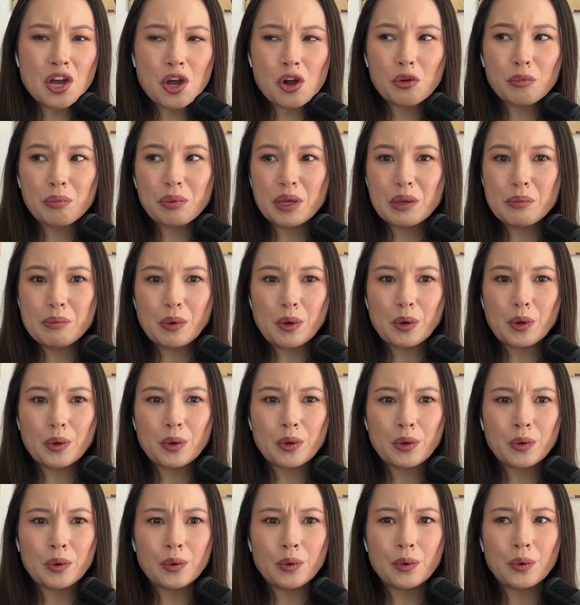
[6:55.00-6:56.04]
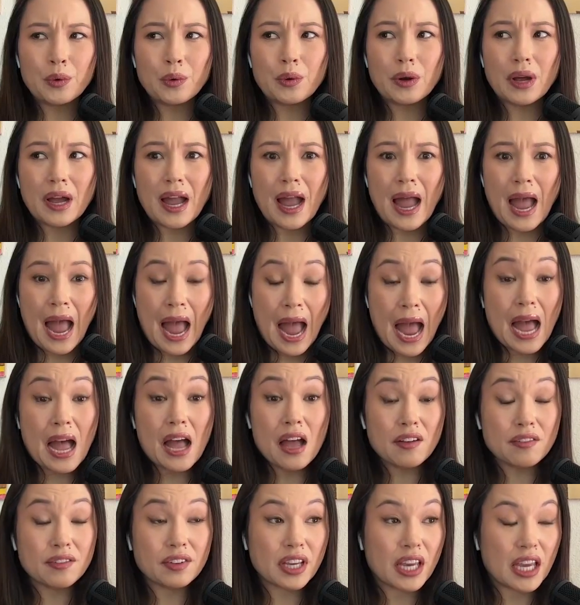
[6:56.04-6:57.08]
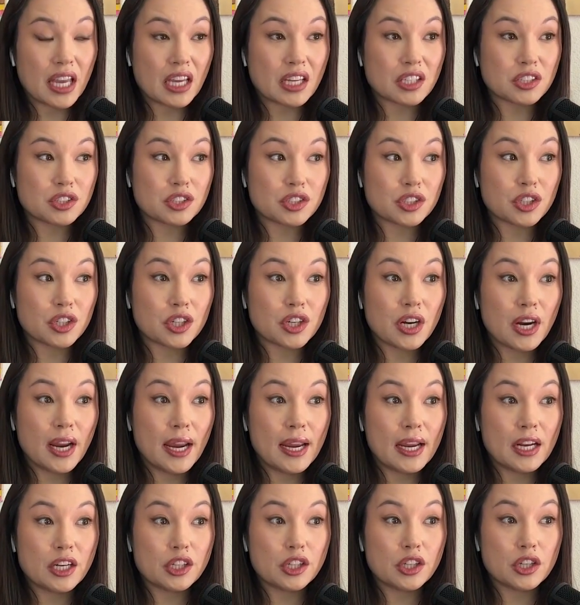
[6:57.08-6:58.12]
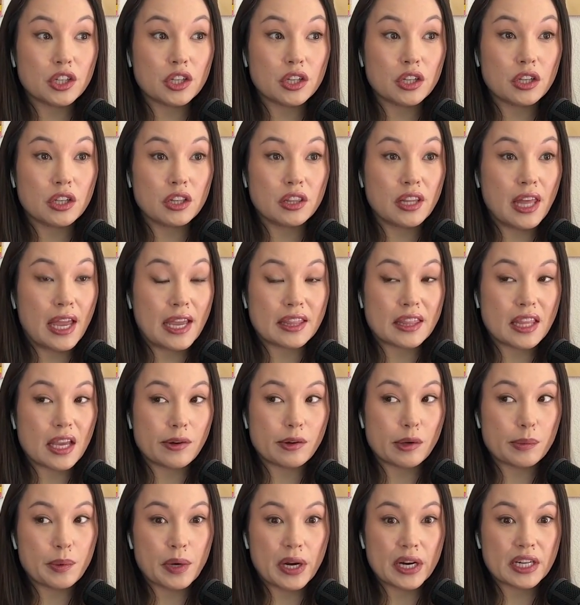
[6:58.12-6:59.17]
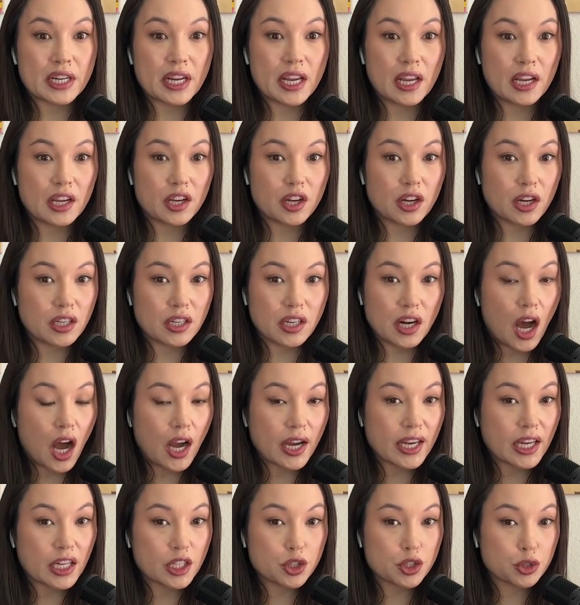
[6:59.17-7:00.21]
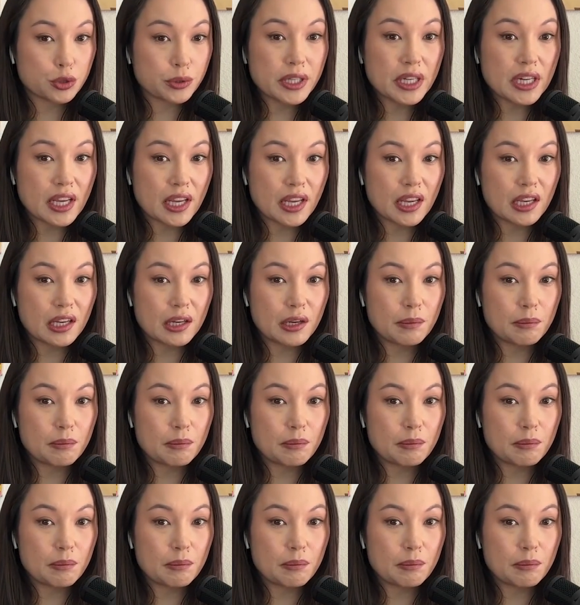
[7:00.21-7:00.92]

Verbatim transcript: know people who have cancer and mm-hmm. like they were pregnant and could not get treated